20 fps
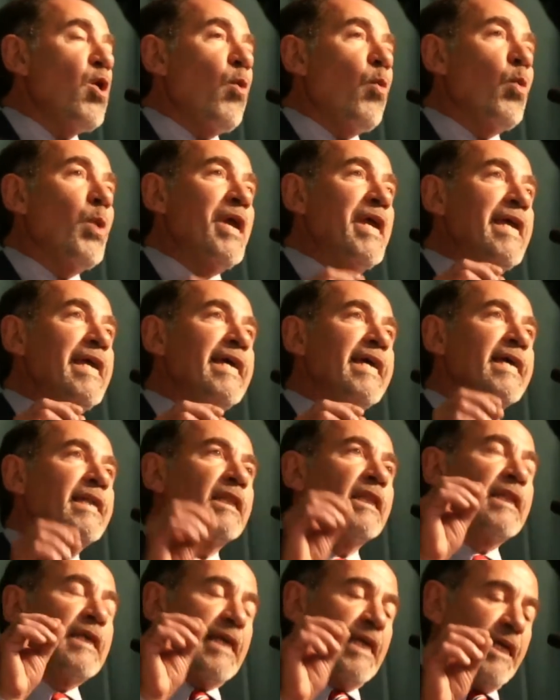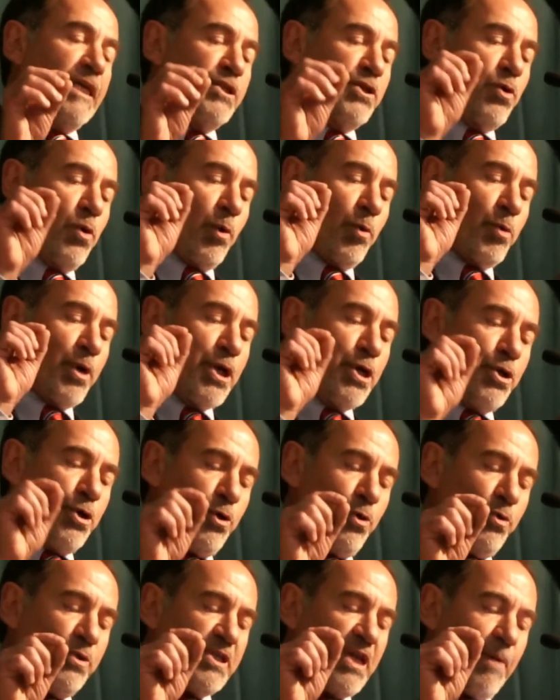We can lead to a
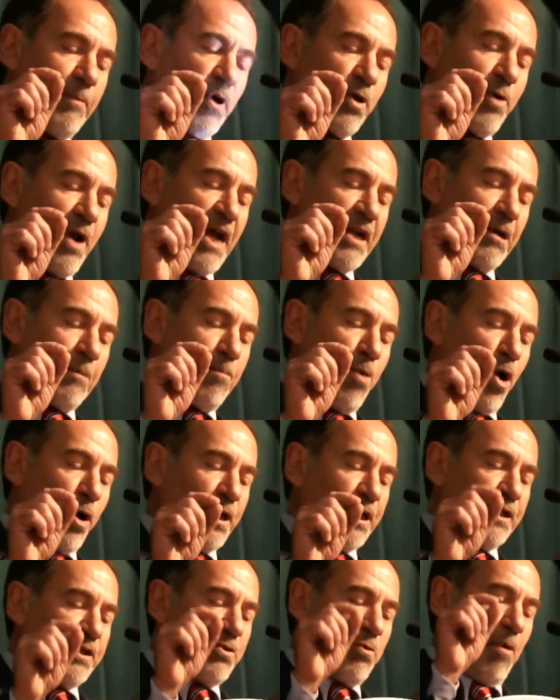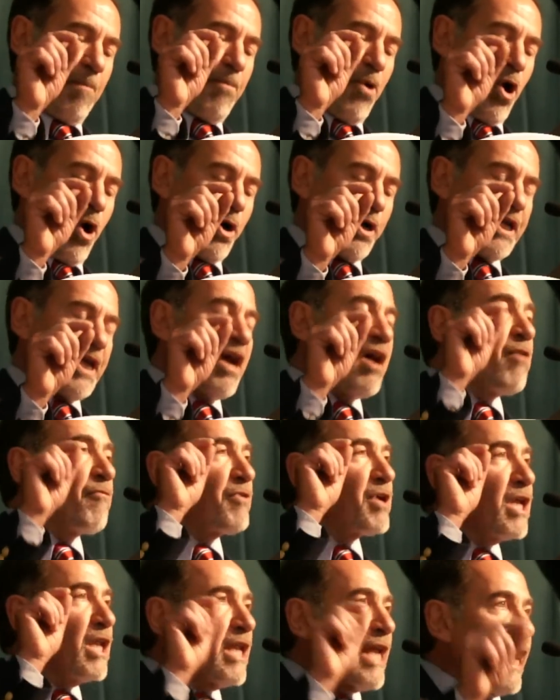renewed Democratic Party, to a party
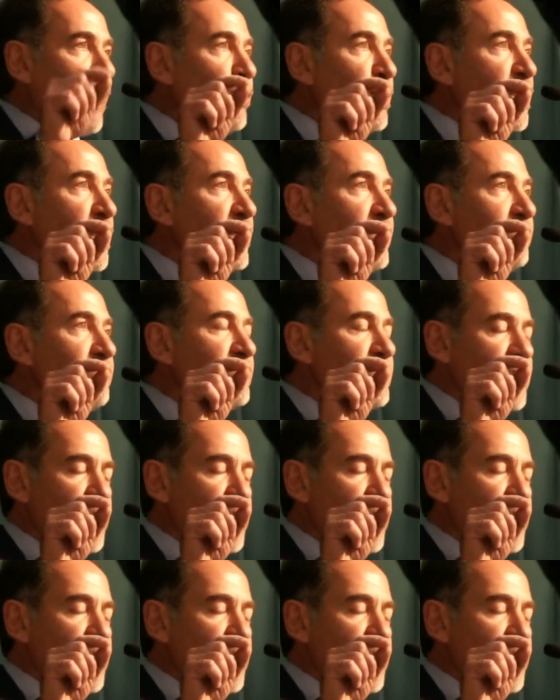of clarity,